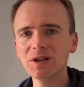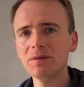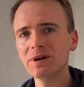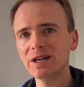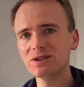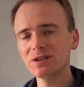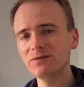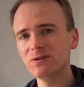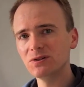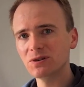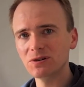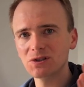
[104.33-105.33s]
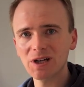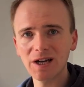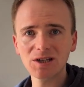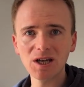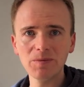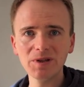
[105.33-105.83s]
Imagine if you took
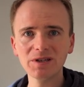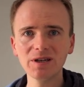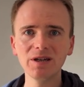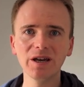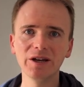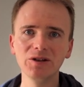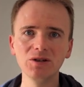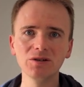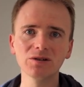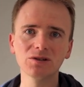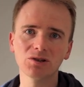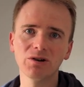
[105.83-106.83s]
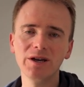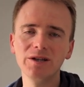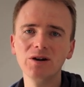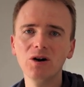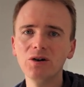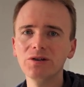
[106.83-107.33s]
ChatGPT and you could train it
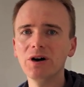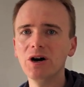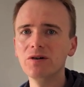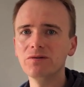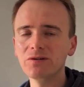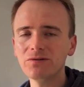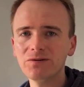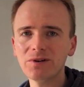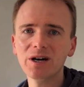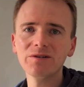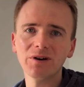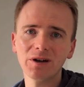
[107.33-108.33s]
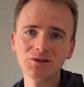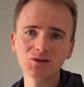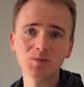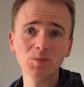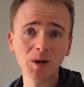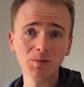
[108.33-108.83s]
on over
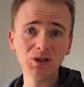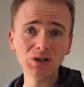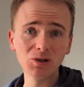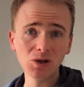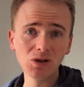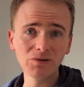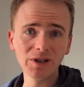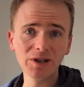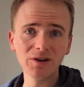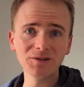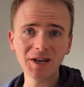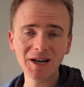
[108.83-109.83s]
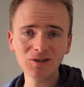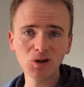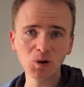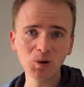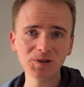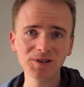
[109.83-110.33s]
500 Bubble tutorial videos and
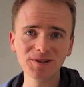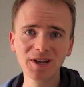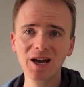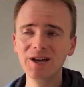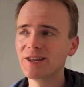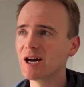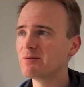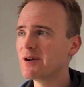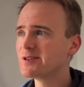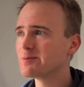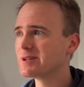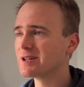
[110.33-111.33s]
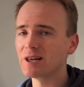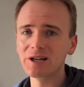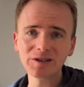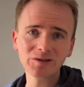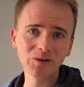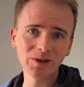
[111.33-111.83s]
courses that we spent the
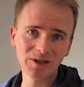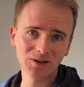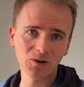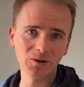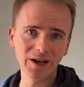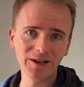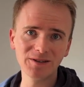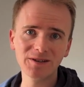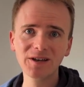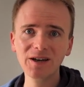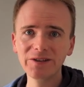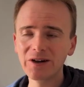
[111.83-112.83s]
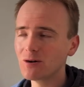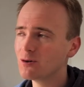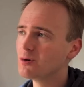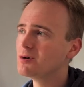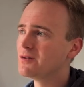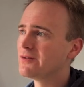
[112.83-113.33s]
last few years creating. They're
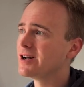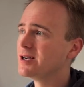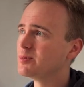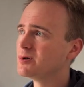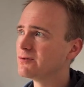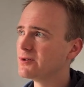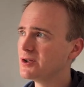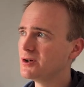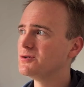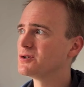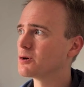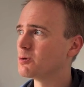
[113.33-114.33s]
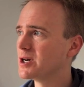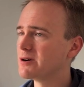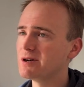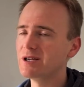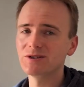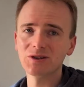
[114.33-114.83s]
all available for you to
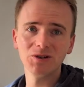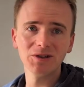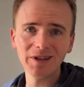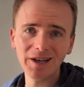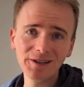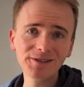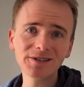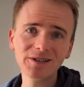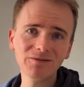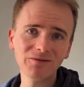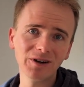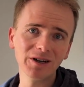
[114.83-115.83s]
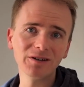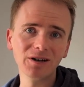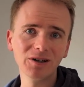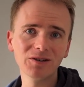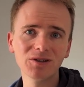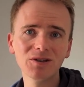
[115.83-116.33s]
query, so you can instantly find
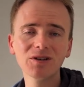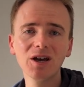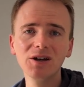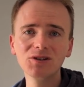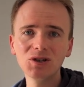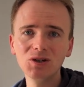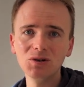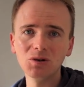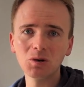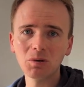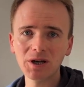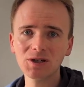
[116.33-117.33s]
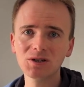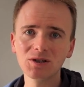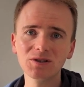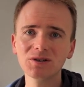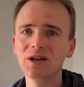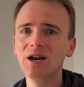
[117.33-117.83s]
answers to your questions.